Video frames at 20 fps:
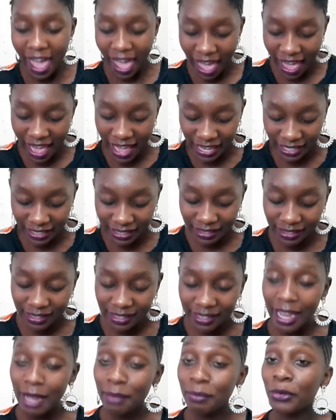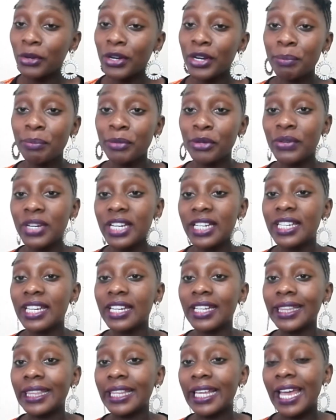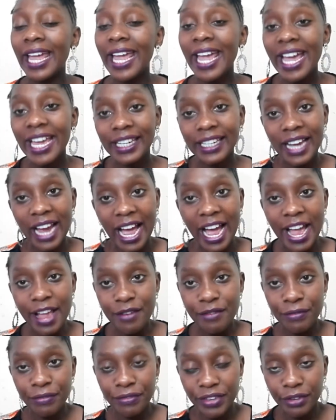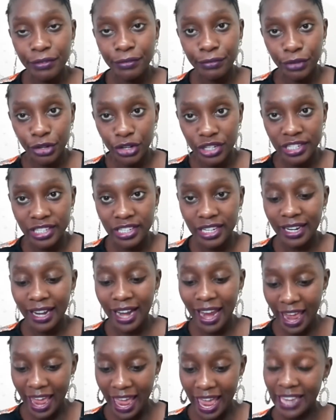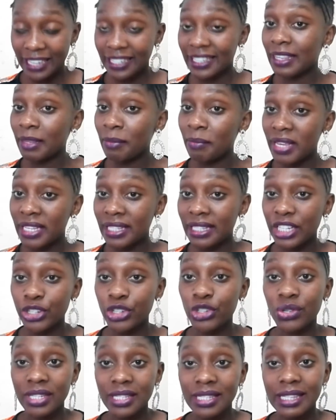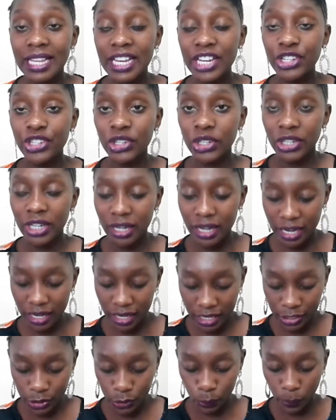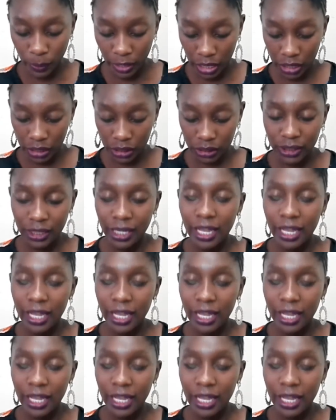And I'm going to be reading the NIV version and the Message translation as well.